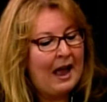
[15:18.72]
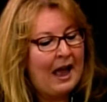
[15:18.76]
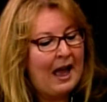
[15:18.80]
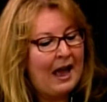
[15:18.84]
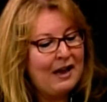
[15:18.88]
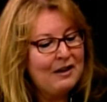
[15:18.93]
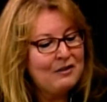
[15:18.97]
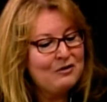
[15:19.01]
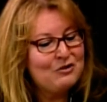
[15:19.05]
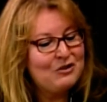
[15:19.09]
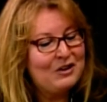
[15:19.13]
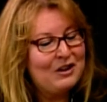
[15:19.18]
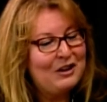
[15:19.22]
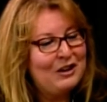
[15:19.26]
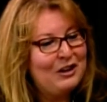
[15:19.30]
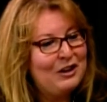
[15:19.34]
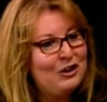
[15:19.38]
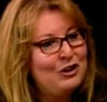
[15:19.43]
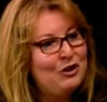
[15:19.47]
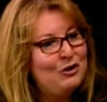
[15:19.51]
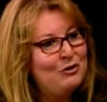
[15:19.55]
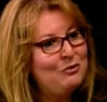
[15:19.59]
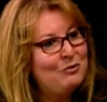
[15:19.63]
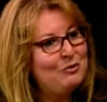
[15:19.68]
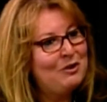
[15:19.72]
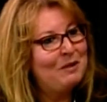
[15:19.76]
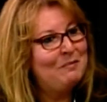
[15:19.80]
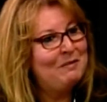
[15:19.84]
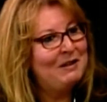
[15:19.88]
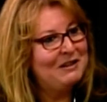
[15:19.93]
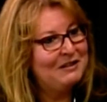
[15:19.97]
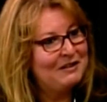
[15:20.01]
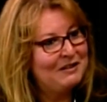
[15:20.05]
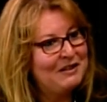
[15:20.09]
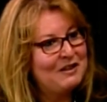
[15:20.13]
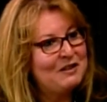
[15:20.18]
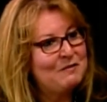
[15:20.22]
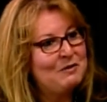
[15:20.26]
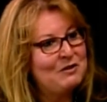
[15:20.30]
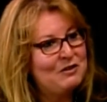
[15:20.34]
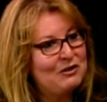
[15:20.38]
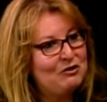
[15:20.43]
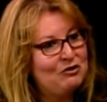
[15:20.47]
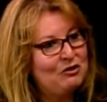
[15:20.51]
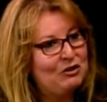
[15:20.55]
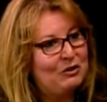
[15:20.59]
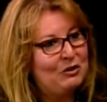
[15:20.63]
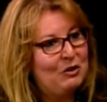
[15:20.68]
as you come into this
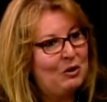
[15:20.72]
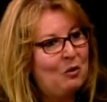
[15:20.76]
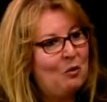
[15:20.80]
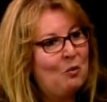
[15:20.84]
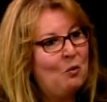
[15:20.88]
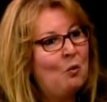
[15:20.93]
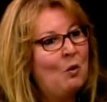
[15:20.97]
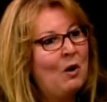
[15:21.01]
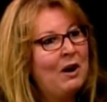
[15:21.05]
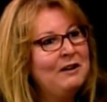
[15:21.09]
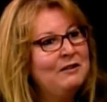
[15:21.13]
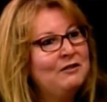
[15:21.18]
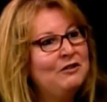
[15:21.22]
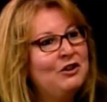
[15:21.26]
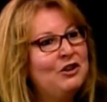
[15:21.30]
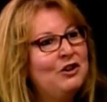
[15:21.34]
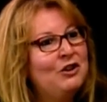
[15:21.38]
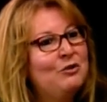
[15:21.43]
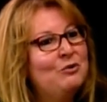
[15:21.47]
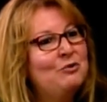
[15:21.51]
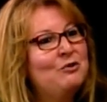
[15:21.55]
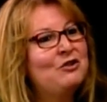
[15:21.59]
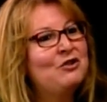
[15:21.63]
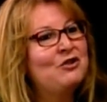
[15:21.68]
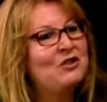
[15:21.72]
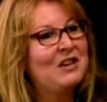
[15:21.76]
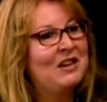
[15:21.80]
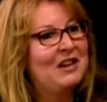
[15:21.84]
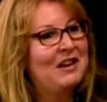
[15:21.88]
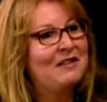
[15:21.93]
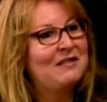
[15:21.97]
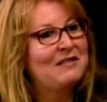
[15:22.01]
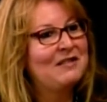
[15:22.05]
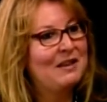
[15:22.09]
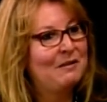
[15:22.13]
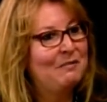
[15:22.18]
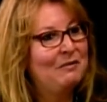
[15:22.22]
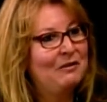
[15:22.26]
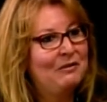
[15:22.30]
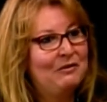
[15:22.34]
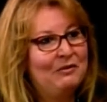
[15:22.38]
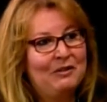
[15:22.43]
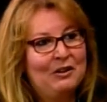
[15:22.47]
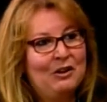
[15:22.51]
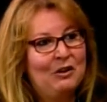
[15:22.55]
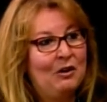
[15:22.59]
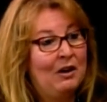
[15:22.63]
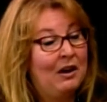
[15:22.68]
position, what do you see as some
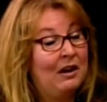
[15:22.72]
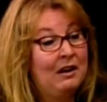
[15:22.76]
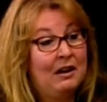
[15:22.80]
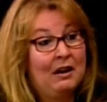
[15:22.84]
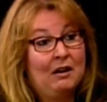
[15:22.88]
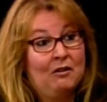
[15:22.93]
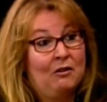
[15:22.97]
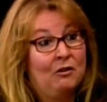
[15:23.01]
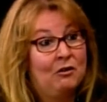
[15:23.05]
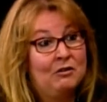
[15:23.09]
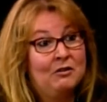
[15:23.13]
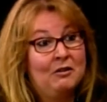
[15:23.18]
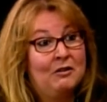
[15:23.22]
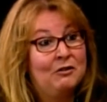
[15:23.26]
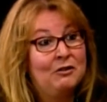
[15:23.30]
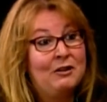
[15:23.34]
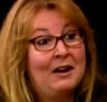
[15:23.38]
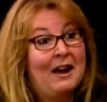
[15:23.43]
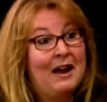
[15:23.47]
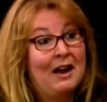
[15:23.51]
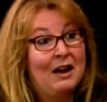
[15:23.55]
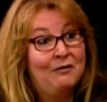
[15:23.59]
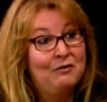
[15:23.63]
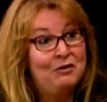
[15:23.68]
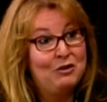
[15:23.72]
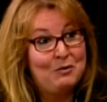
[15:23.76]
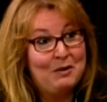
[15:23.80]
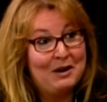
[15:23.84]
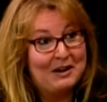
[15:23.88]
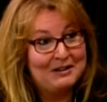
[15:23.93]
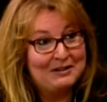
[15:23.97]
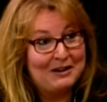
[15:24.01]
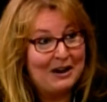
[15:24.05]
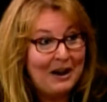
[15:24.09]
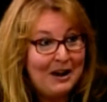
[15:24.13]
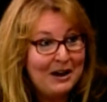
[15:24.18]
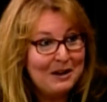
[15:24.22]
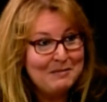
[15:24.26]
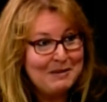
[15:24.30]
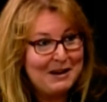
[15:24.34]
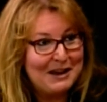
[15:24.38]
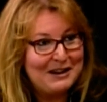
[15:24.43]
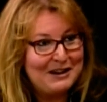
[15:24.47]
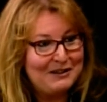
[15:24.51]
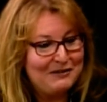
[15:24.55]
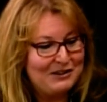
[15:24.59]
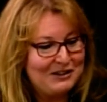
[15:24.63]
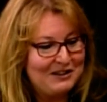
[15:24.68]
of, or, or, have you had time
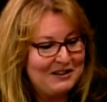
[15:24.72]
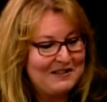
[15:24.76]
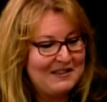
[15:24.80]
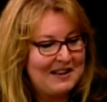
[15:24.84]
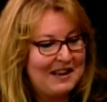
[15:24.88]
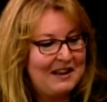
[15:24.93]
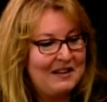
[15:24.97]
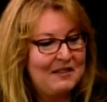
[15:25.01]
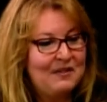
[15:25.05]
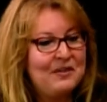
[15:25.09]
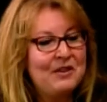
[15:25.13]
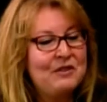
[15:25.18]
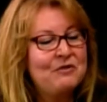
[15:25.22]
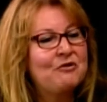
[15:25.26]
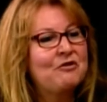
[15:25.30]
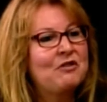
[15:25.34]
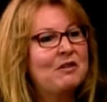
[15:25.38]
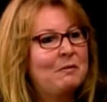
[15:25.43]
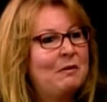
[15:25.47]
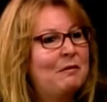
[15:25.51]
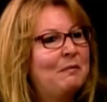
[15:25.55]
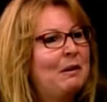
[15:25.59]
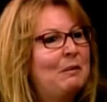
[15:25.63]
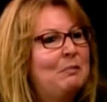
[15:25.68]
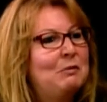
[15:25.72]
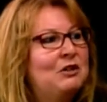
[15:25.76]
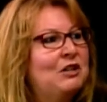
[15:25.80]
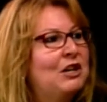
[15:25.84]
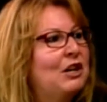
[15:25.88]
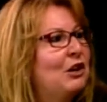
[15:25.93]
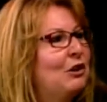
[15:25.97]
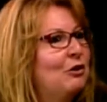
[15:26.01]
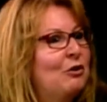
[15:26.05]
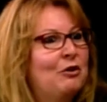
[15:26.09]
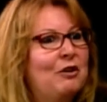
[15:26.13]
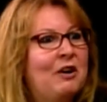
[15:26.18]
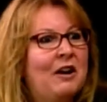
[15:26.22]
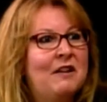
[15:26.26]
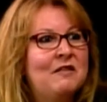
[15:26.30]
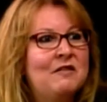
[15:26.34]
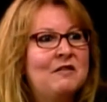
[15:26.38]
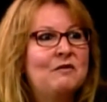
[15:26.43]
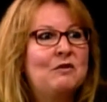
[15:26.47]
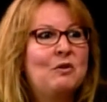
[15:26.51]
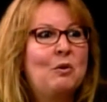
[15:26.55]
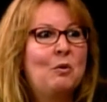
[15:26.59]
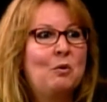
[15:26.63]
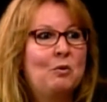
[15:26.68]
yet even to say, these are some of my particular
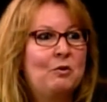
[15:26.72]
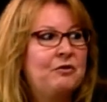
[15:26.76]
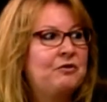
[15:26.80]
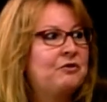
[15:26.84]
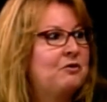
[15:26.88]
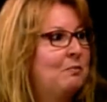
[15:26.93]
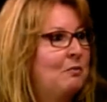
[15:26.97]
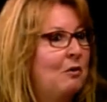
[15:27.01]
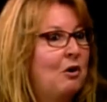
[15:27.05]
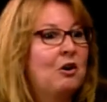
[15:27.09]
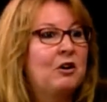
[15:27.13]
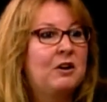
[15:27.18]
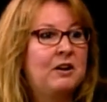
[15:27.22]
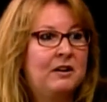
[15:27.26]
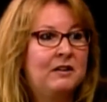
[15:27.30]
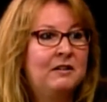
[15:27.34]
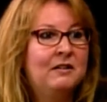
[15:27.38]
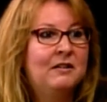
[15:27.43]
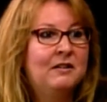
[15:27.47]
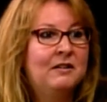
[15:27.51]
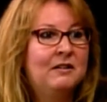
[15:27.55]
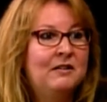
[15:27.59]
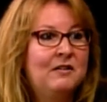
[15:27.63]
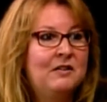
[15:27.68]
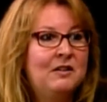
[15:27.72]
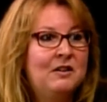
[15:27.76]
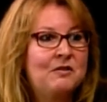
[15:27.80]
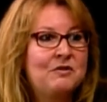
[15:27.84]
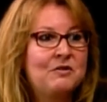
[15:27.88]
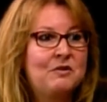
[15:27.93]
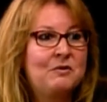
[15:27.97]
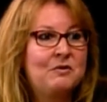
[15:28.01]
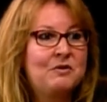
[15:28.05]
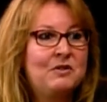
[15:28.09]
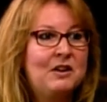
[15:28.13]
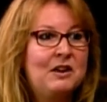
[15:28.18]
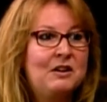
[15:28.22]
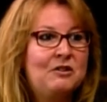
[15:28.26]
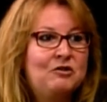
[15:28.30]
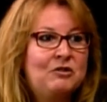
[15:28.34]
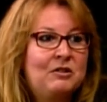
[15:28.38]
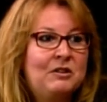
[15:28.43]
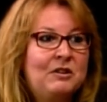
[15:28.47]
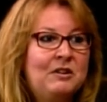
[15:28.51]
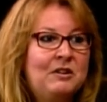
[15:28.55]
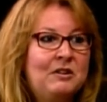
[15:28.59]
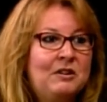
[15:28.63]
kinds of goals to market the association?